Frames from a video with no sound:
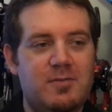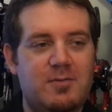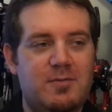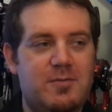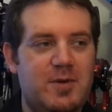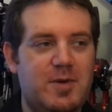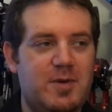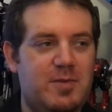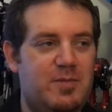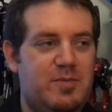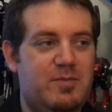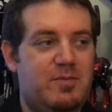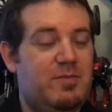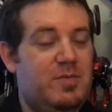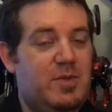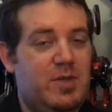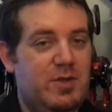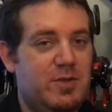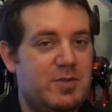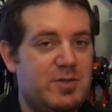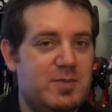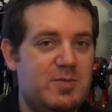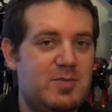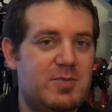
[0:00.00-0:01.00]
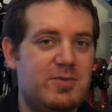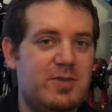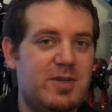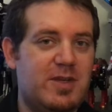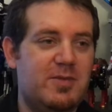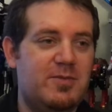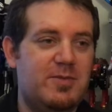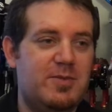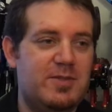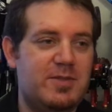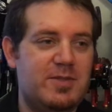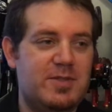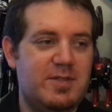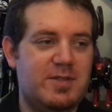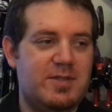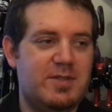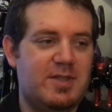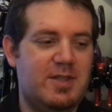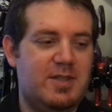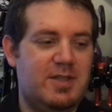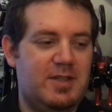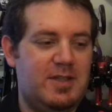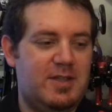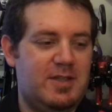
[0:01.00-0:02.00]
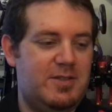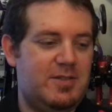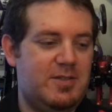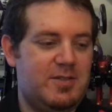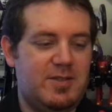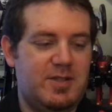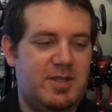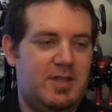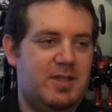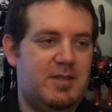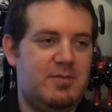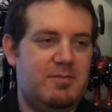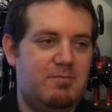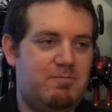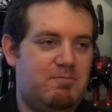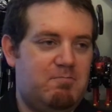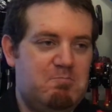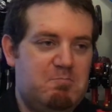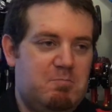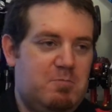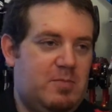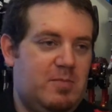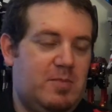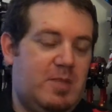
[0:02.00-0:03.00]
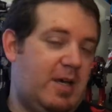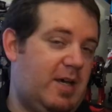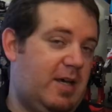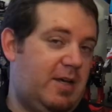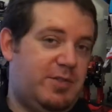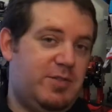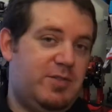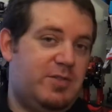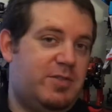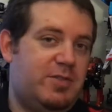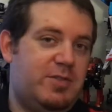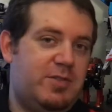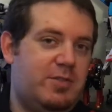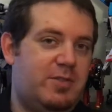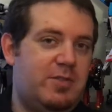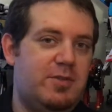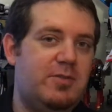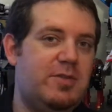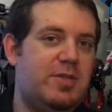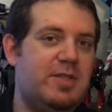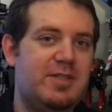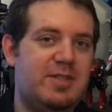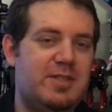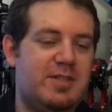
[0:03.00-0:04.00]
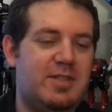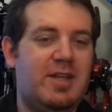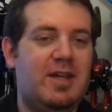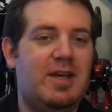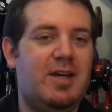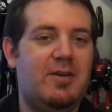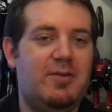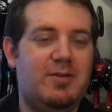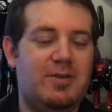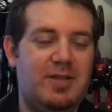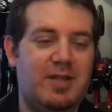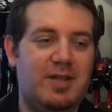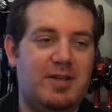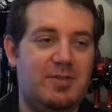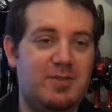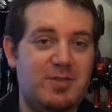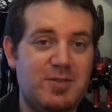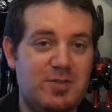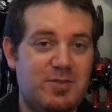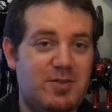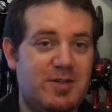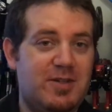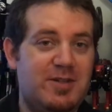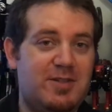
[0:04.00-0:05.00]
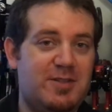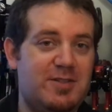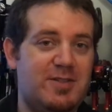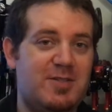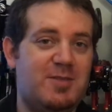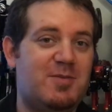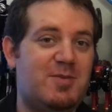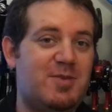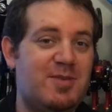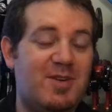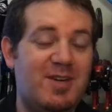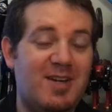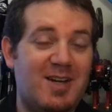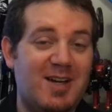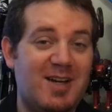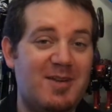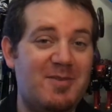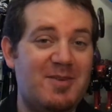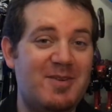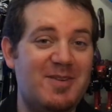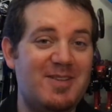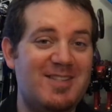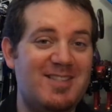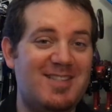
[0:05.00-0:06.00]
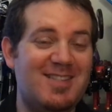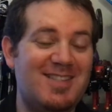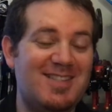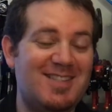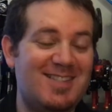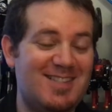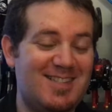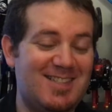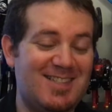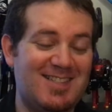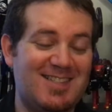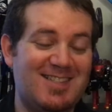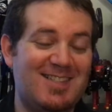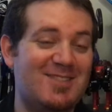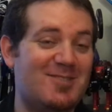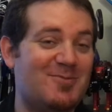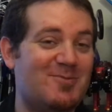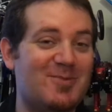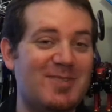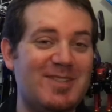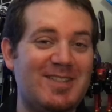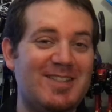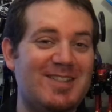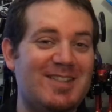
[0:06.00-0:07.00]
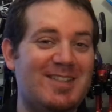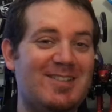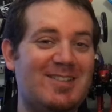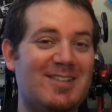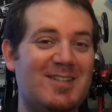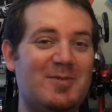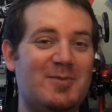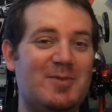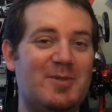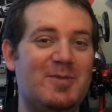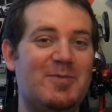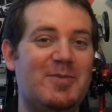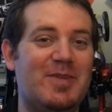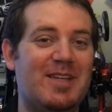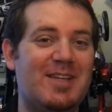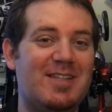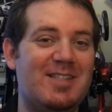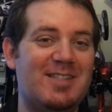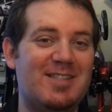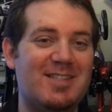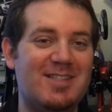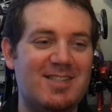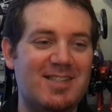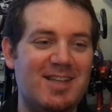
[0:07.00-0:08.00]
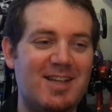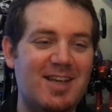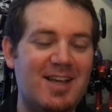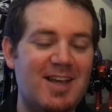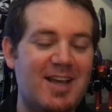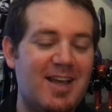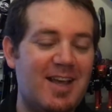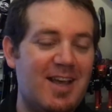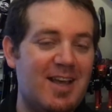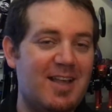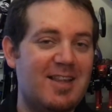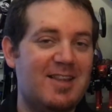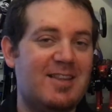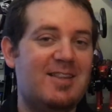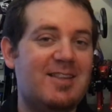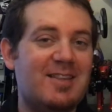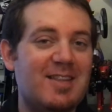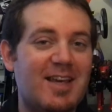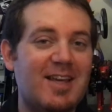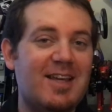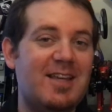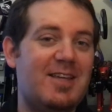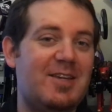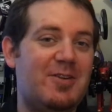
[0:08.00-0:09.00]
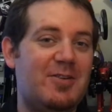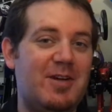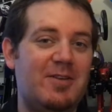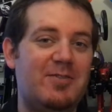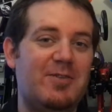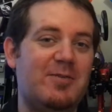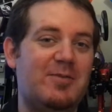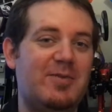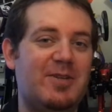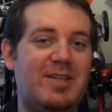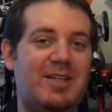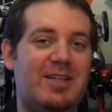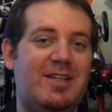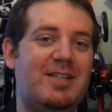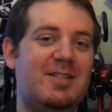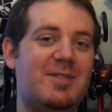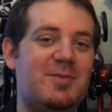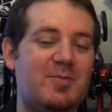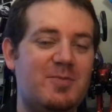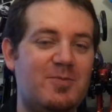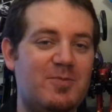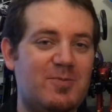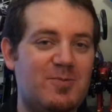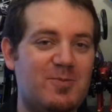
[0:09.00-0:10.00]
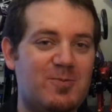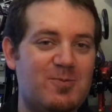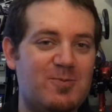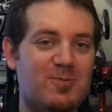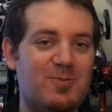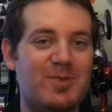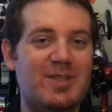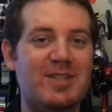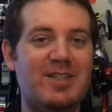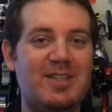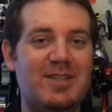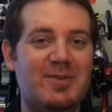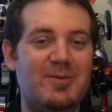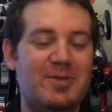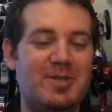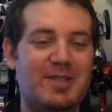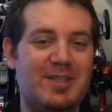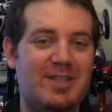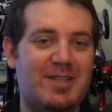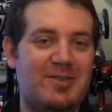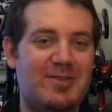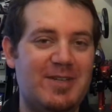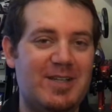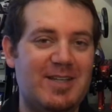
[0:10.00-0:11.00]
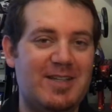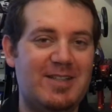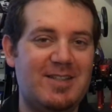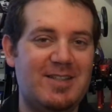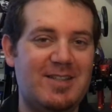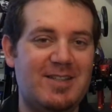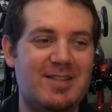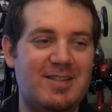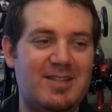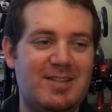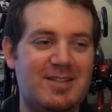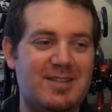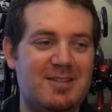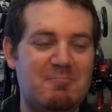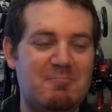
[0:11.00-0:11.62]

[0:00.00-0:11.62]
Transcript: from no subscribers to suddenly just like, I'll just do this now, and now 200 subscribers. That's really incredible to me. It's just, thank you everybody. It's really, really great that